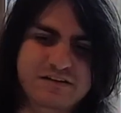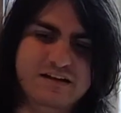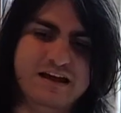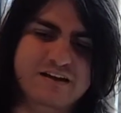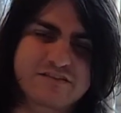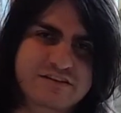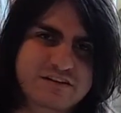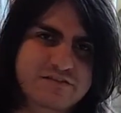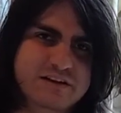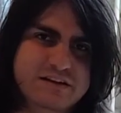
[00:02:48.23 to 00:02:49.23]
catch any
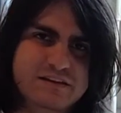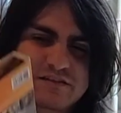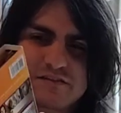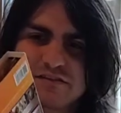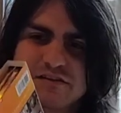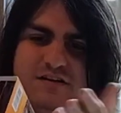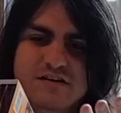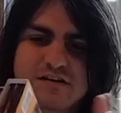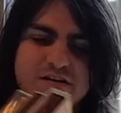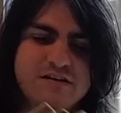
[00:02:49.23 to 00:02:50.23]
of like these
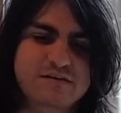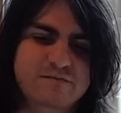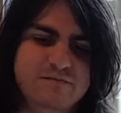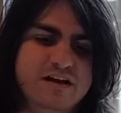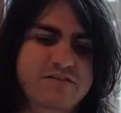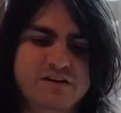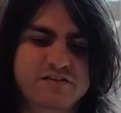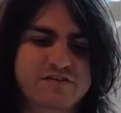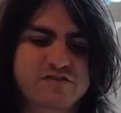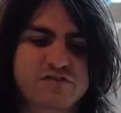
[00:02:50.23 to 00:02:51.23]
live
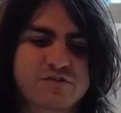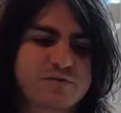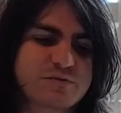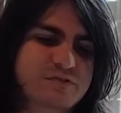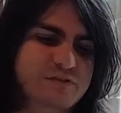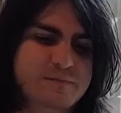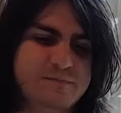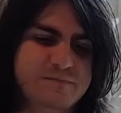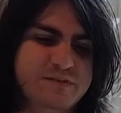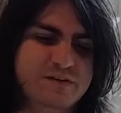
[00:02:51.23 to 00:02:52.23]
action shows,
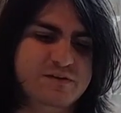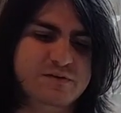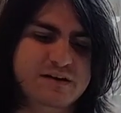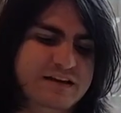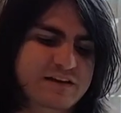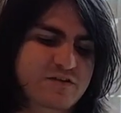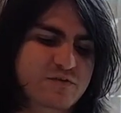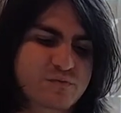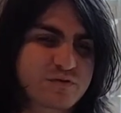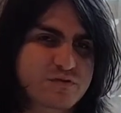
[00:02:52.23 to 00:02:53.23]
at like
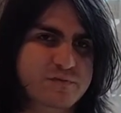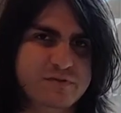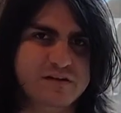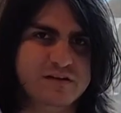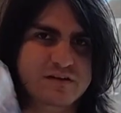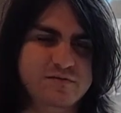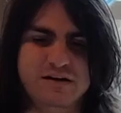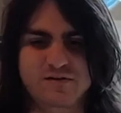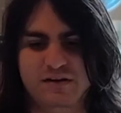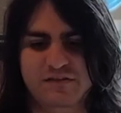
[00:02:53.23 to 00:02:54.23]
Goodwill or something, I
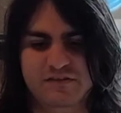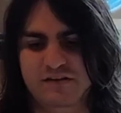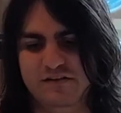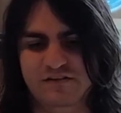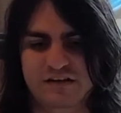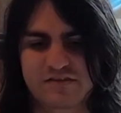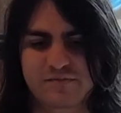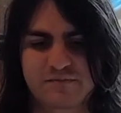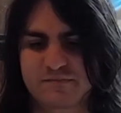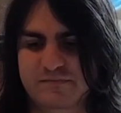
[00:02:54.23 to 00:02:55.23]
don't hesitate to get them.